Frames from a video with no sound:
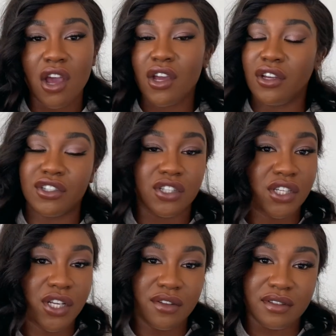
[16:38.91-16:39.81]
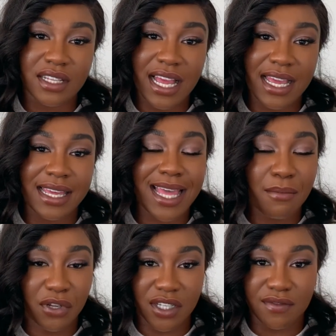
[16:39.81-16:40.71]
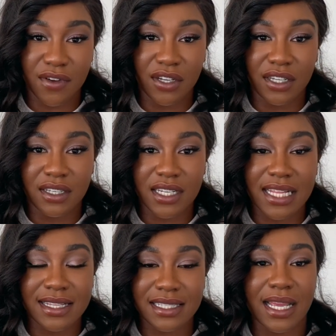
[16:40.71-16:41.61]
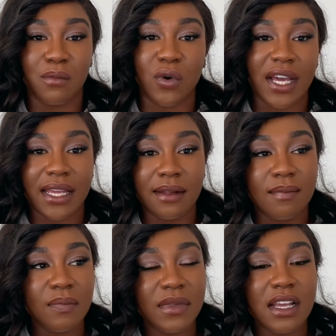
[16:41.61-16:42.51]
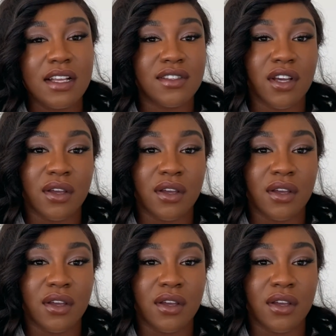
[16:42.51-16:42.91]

you shouldn't use a chemical exfoliant in the same way. So